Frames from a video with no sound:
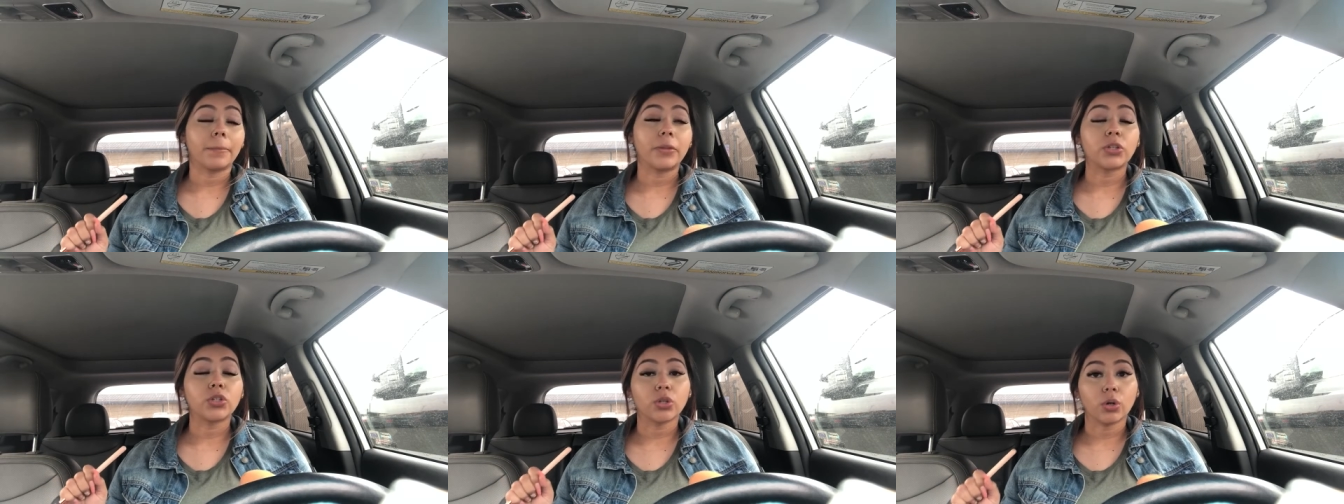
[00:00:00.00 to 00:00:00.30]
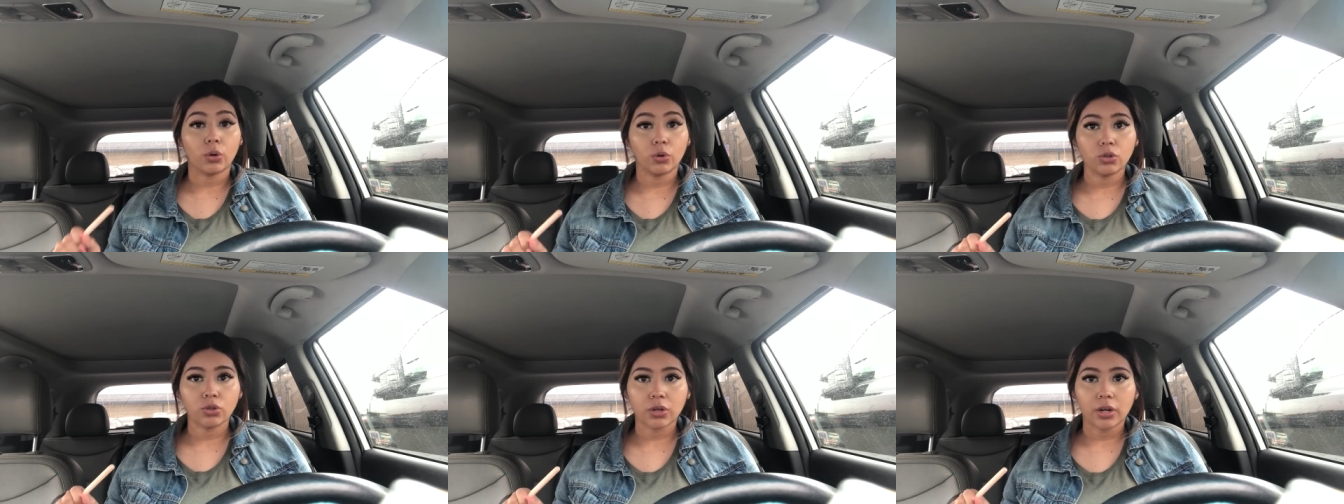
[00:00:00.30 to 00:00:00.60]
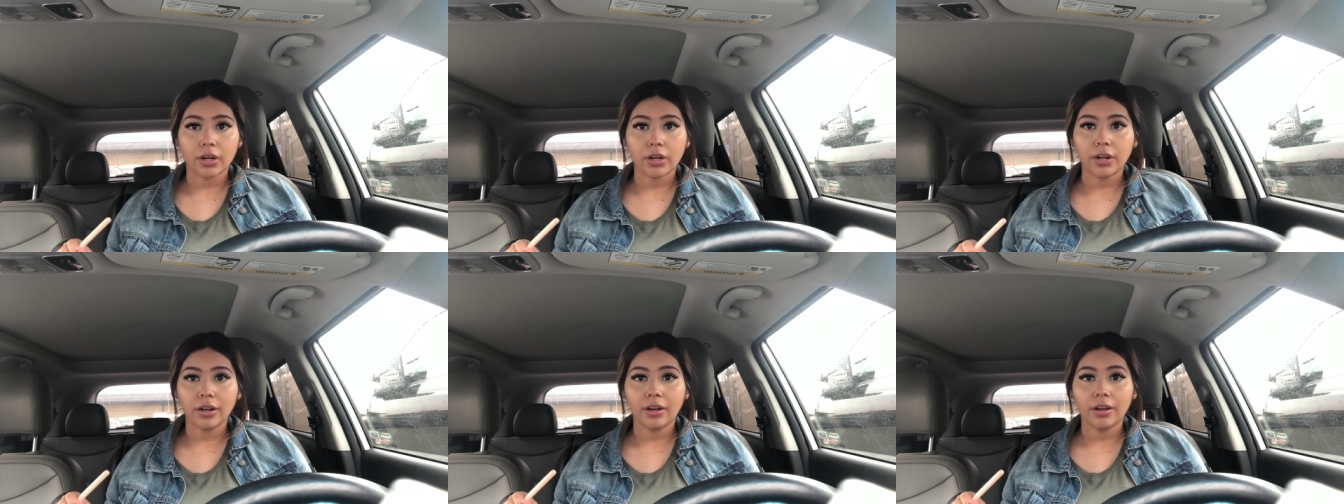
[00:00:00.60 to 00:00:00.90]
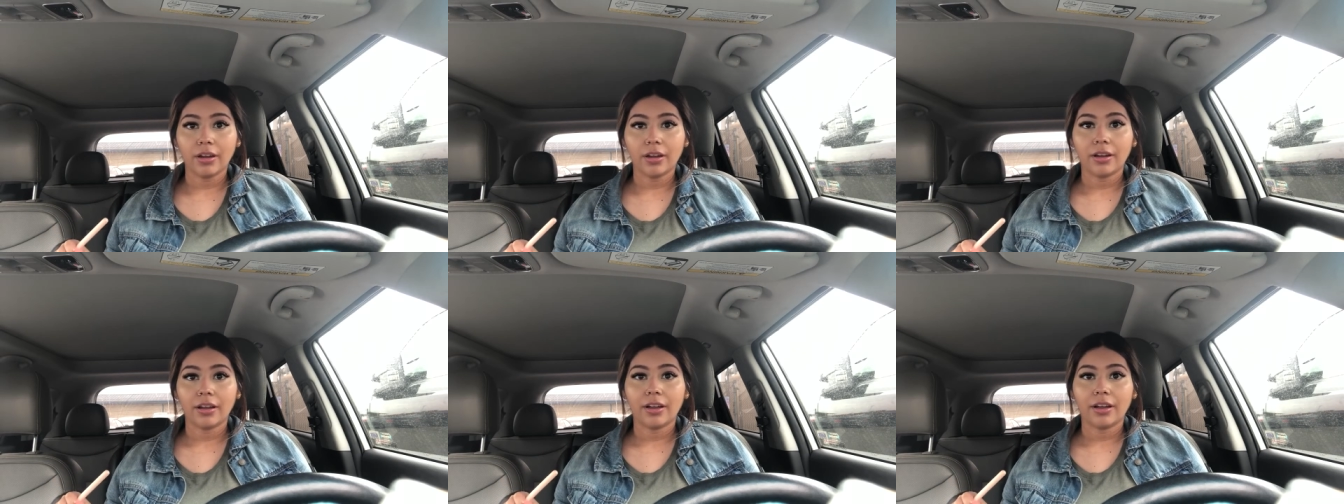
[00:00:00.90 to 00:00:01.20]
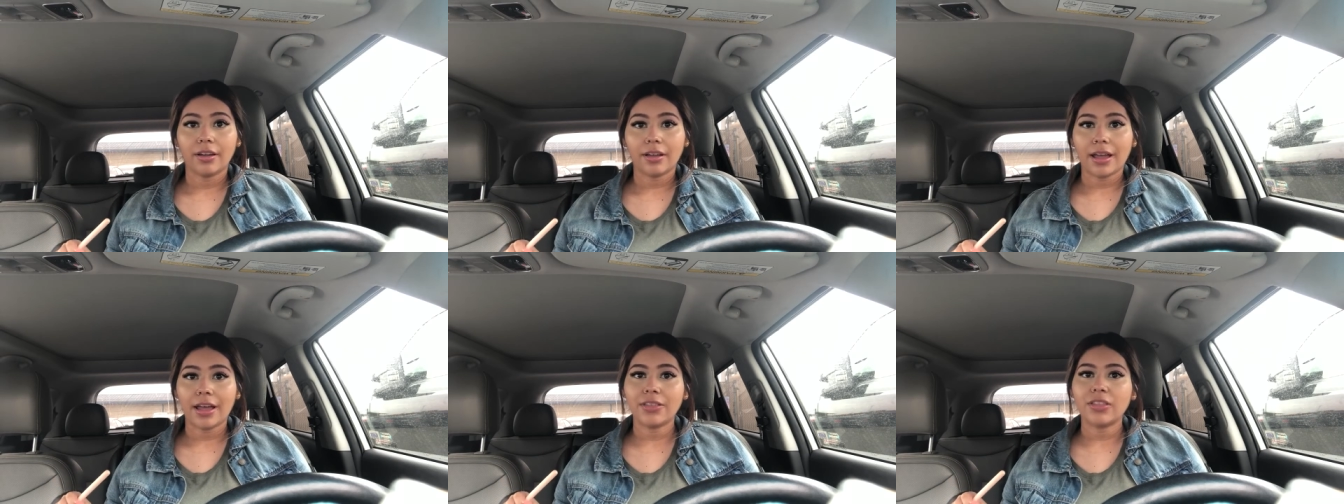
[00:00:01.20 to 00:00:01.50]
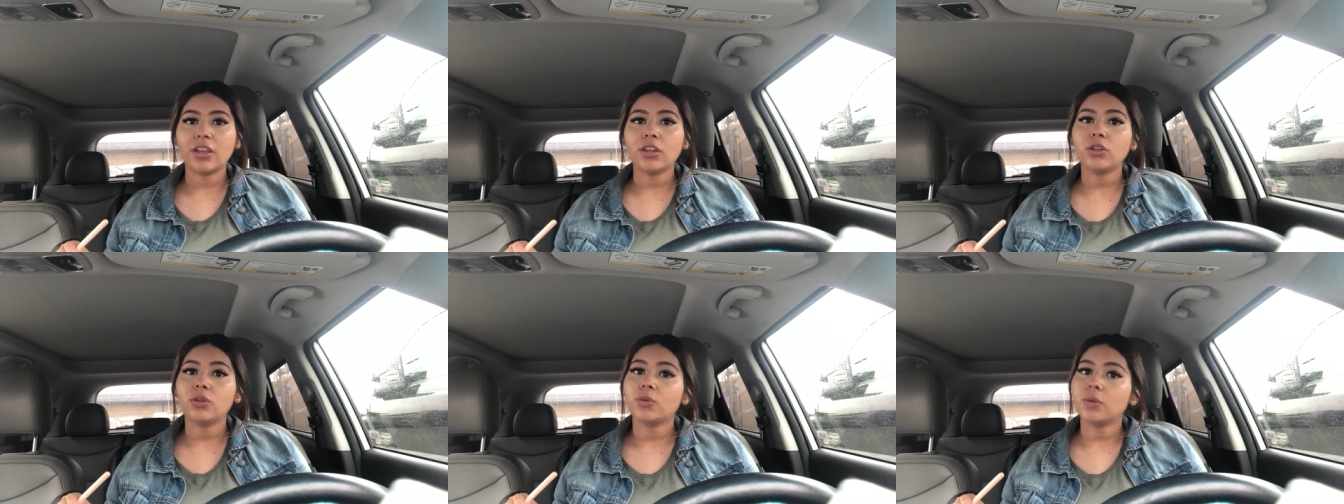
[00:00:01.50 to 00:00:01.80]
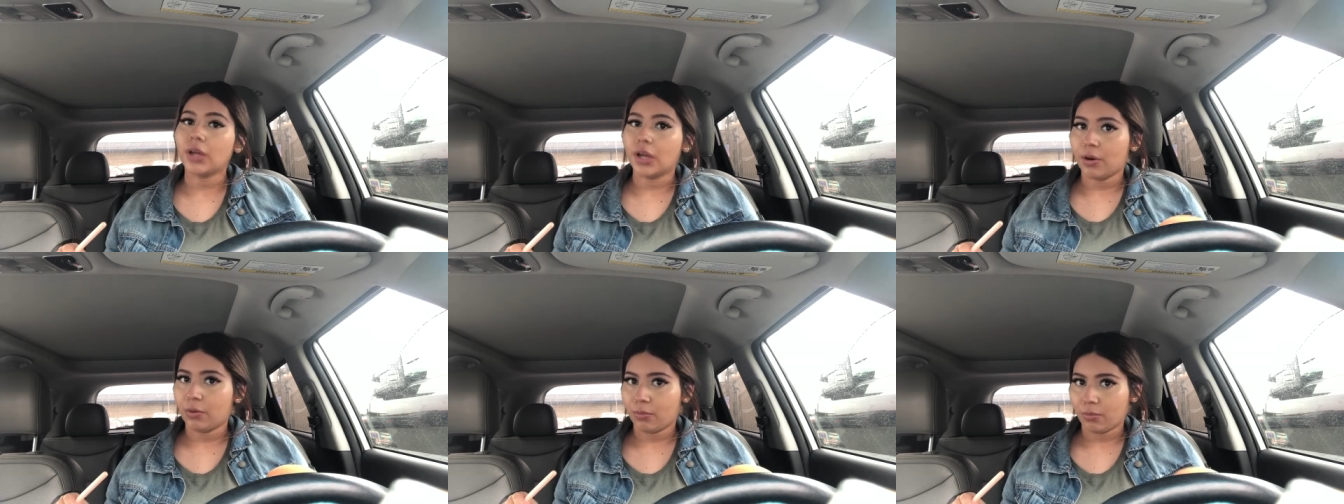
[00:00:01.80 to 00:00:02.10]
so drunk and then you
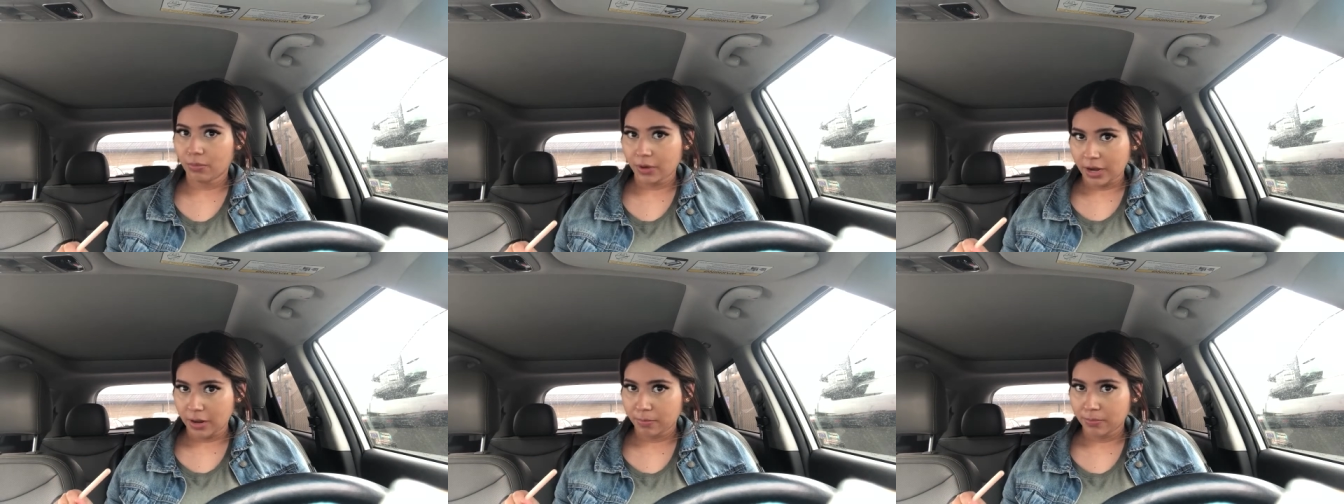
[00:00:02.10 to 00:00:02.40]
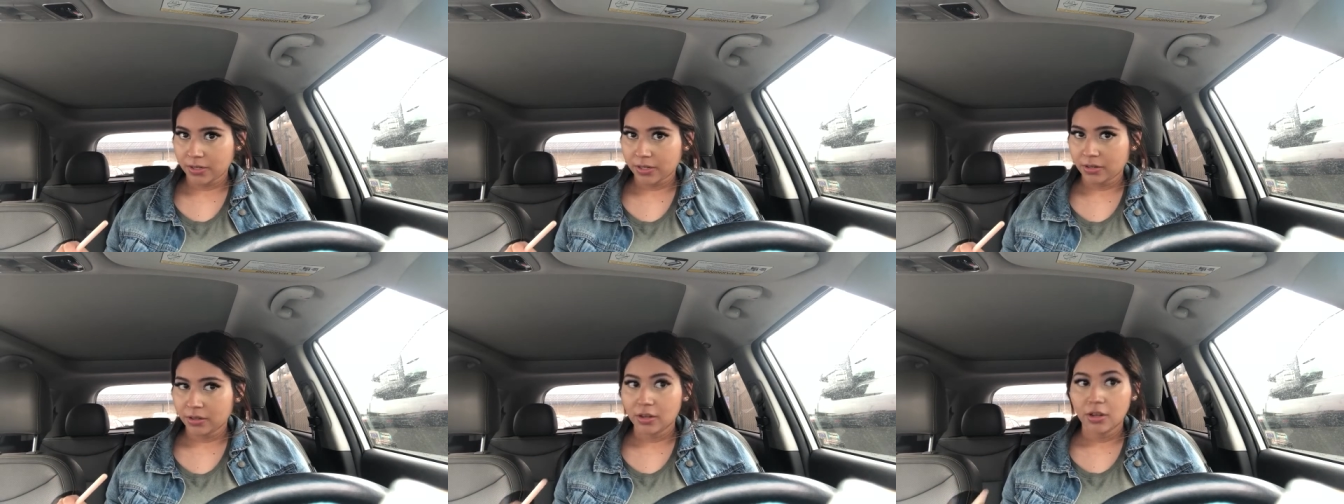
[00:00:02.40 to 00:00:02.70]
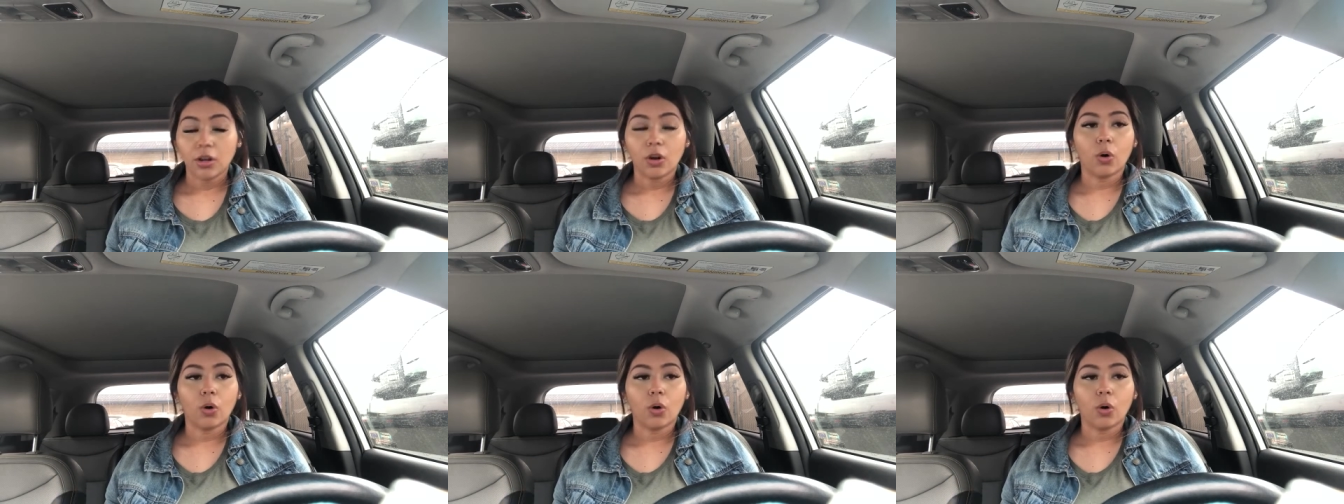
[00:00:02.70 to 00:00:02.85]
get raped